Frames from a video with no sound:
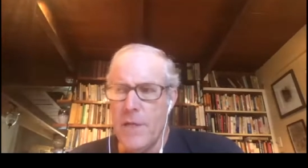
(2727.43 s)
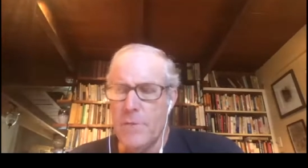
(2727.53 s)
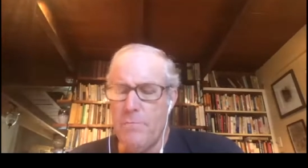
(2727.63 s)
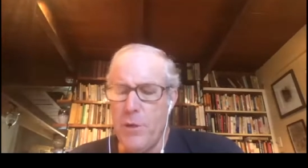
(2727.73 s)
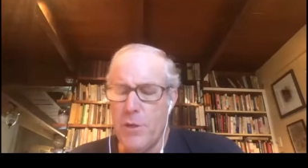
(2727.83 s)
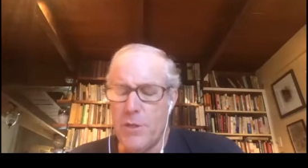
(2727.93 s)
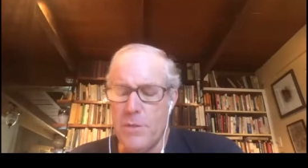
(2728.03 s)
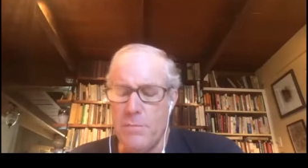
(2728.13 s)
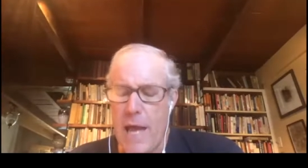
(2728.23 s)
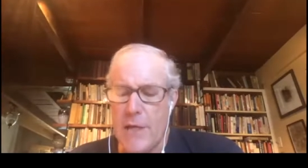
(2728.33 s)
is put
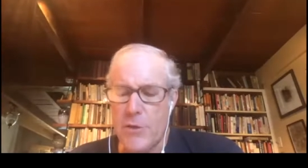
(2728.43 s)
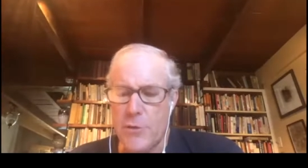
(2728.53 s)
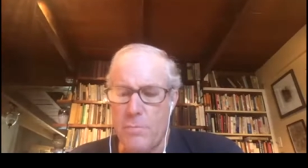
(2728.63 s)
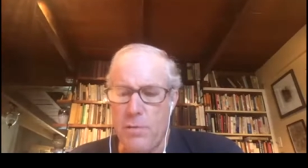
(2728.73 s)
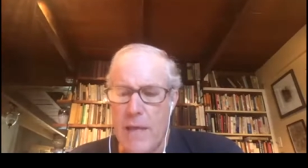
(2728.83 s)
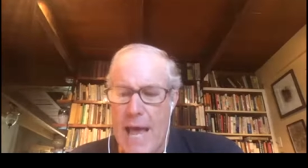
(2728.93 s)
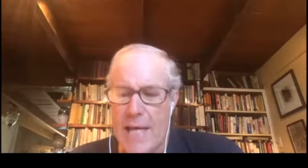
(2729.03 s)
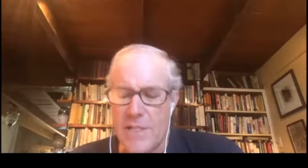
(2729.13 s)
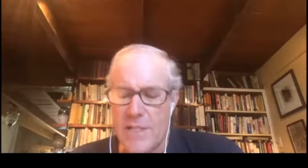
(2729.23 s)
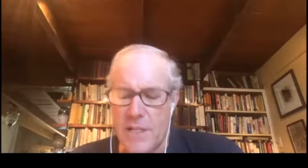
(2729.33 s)
some extra
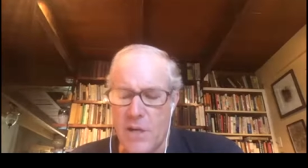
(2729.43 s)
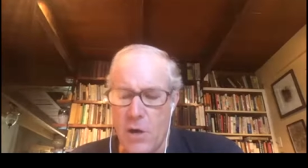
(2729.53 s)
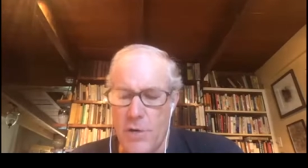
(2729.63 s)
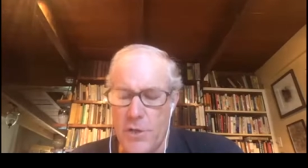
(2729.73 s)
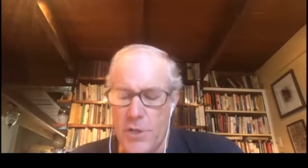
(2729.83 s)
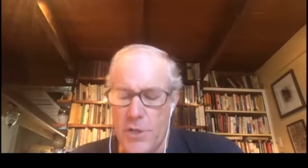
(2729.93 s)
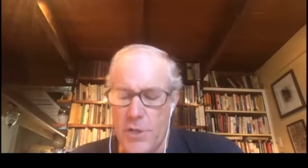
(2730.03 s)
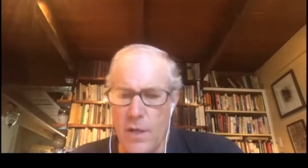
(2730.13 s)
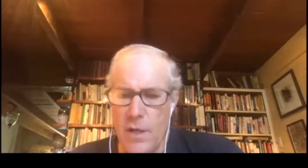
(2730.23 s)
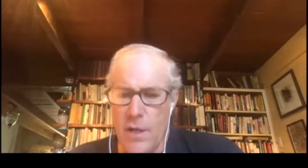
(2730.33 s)
plastic on the
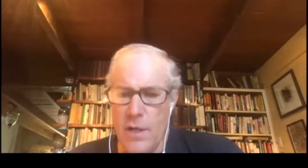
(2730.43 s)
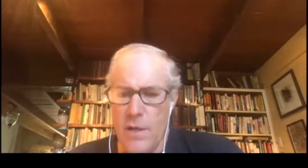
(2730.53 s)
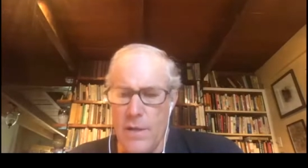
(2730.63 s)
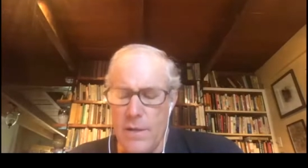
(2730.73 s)
shelter